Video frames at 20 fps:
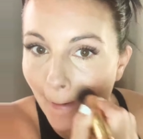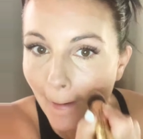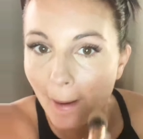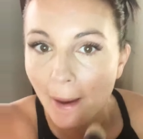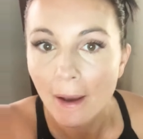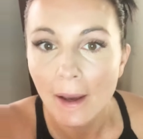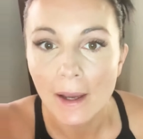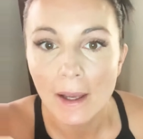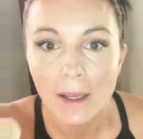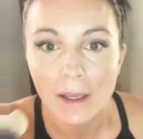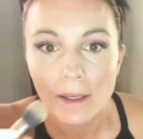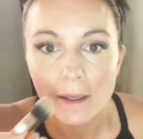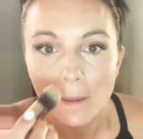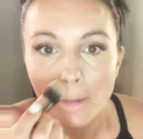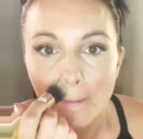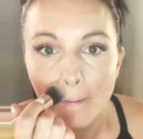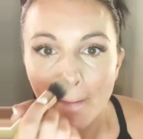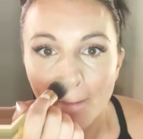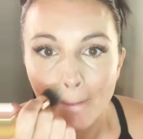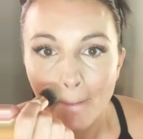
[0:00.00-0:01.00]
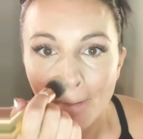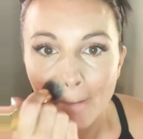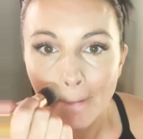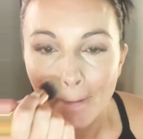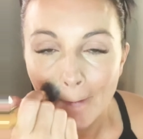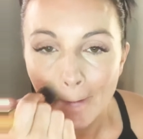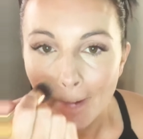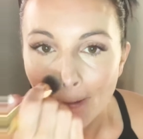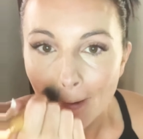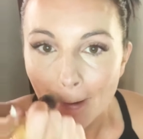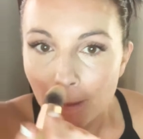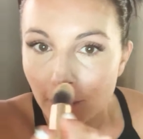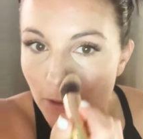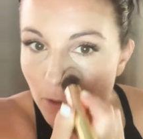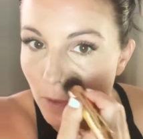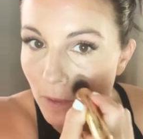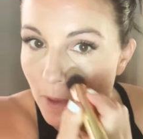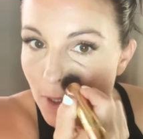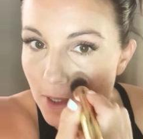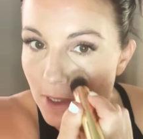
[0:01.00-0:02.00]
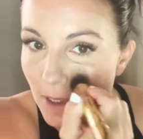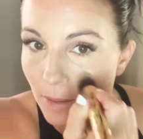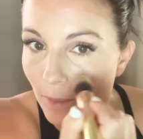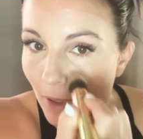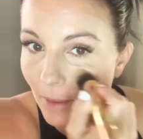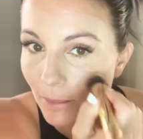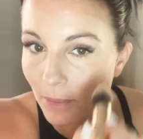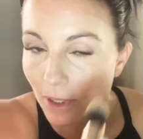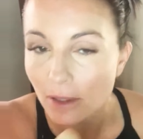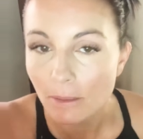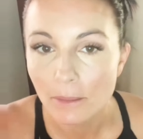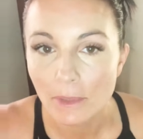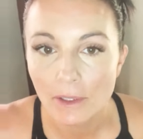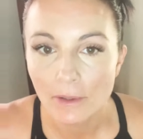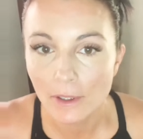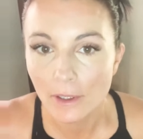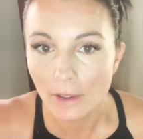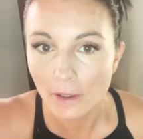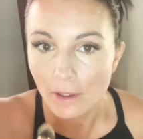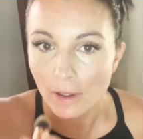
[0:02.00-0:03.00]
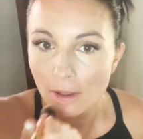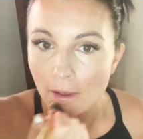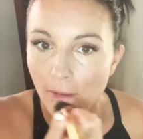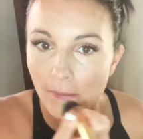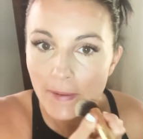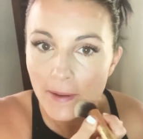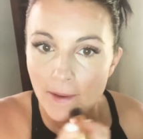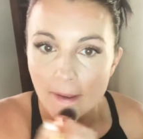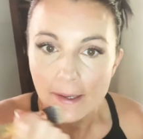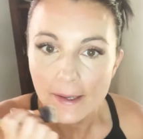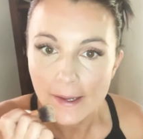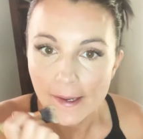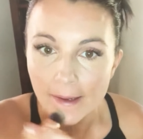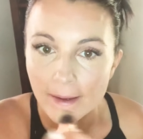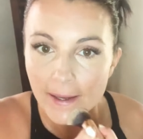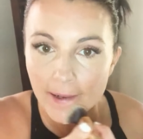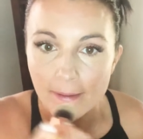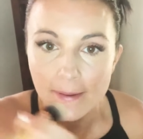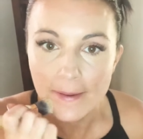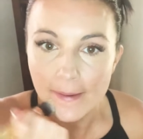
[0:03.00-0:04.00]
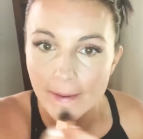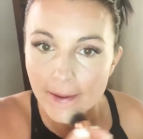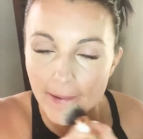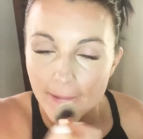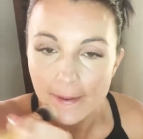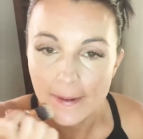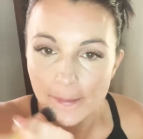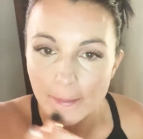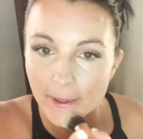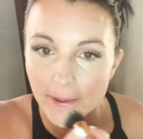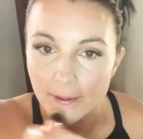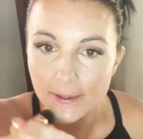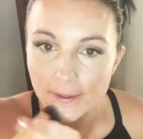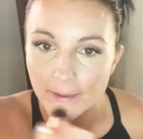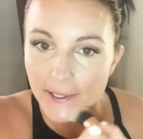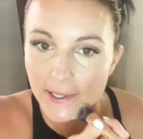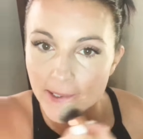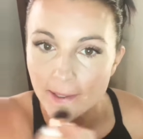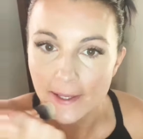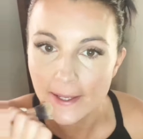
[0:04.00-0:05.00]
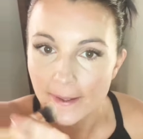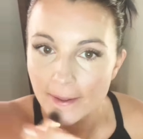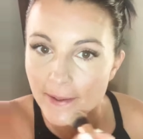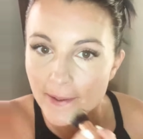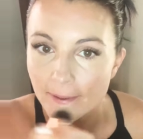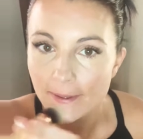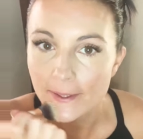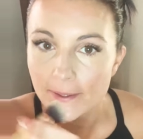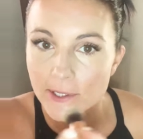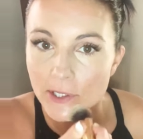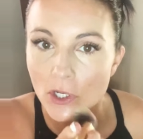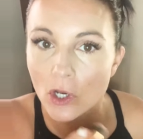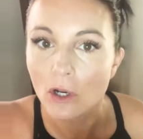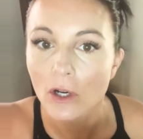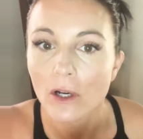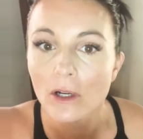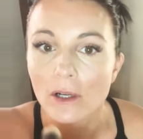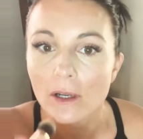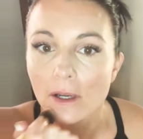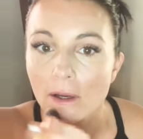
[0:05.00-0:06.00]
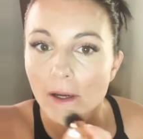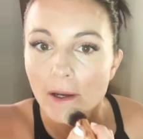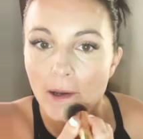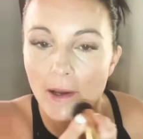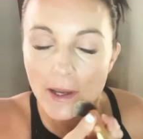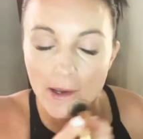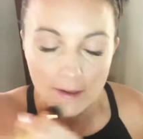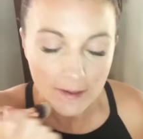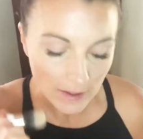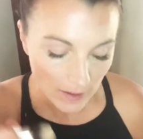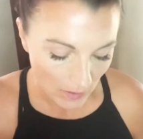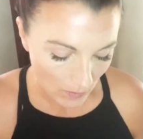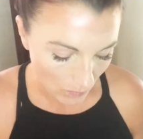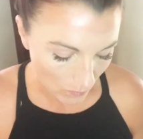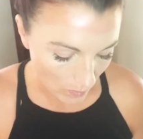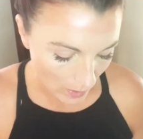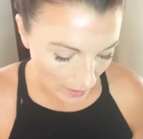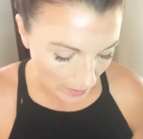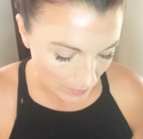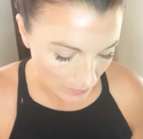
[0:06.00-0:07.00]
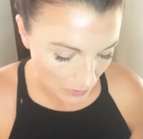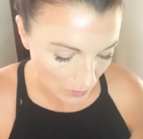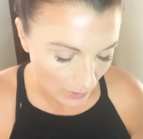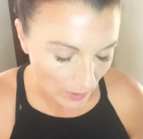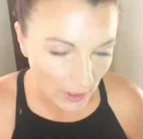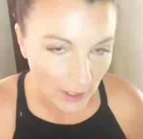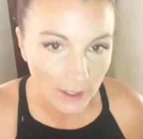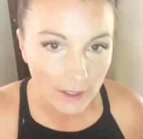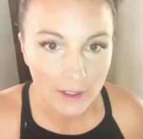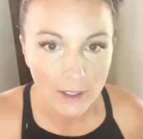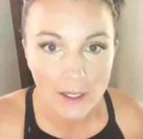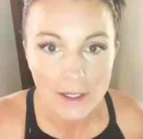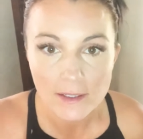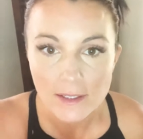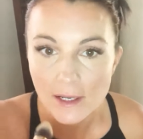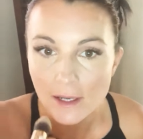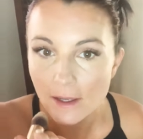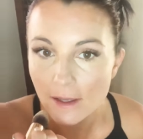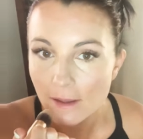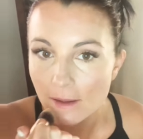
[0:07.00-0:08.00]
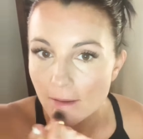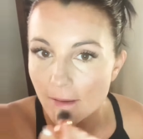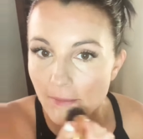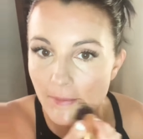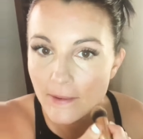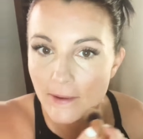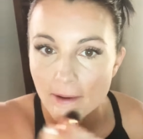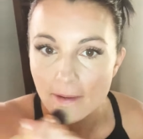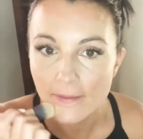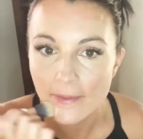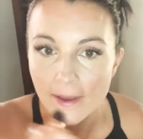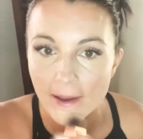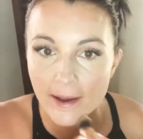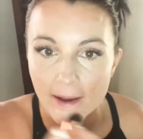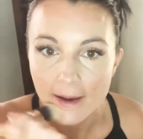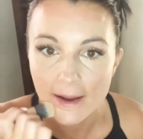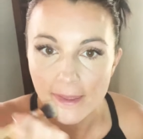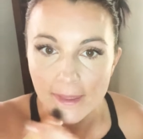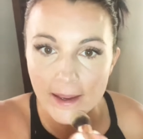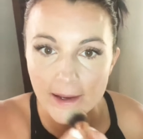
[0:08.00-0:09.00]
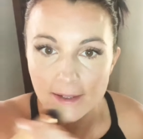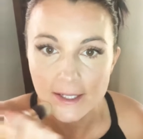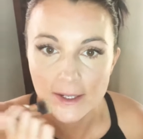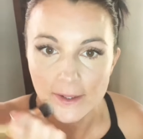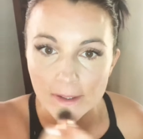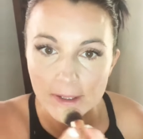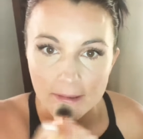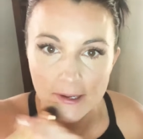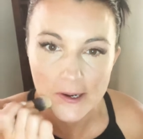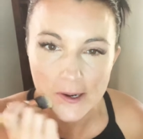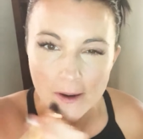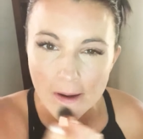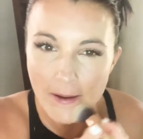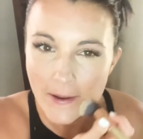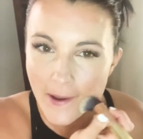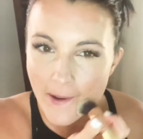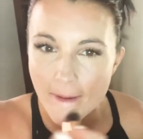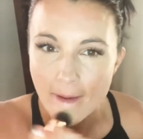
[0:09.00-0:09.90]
I do this in my big mirror and I'm not trying to like talk while I'm doing it. I take a little of that highlight down here,